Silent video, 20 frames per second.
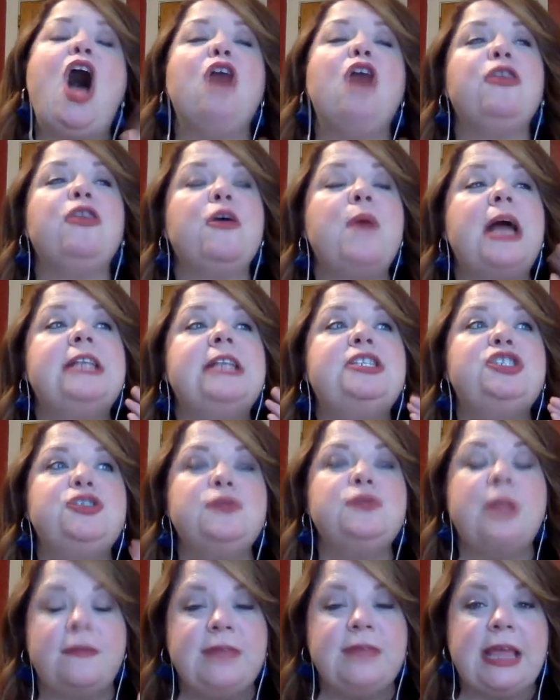Although I
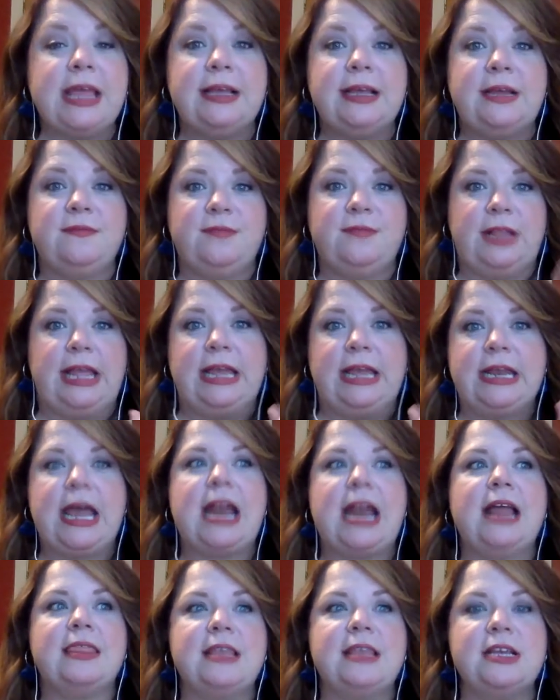do love Gillian Flynn,
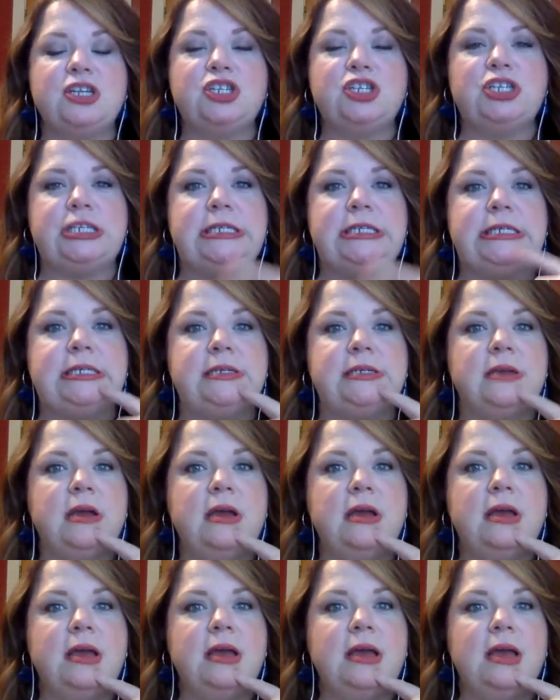and I think she
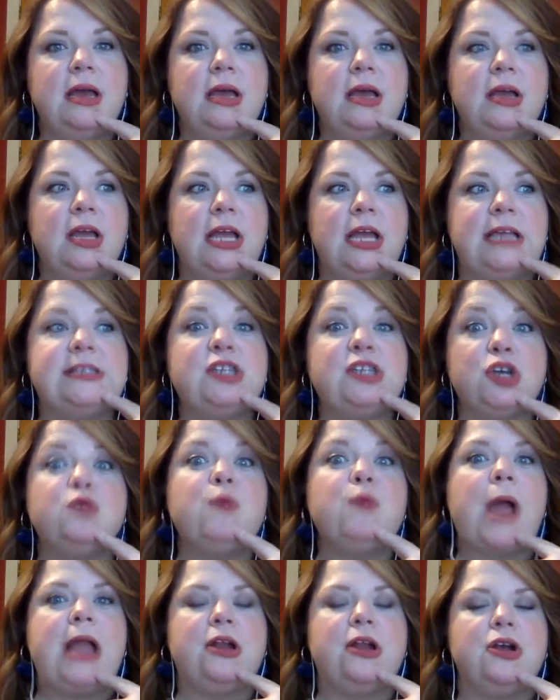is a good
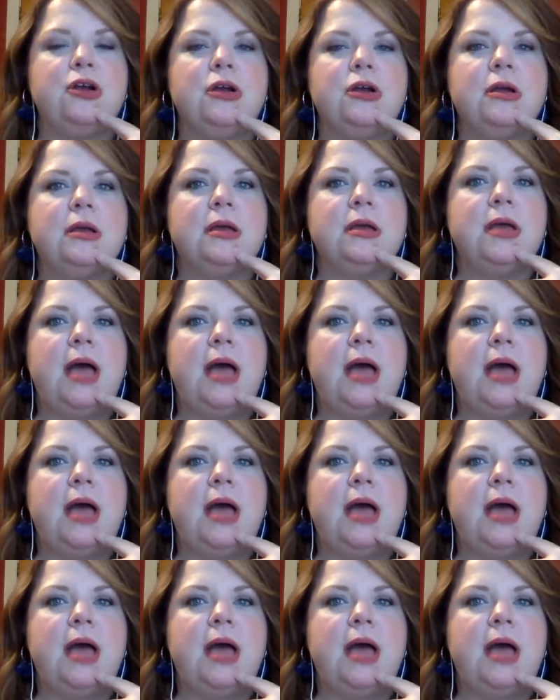writer.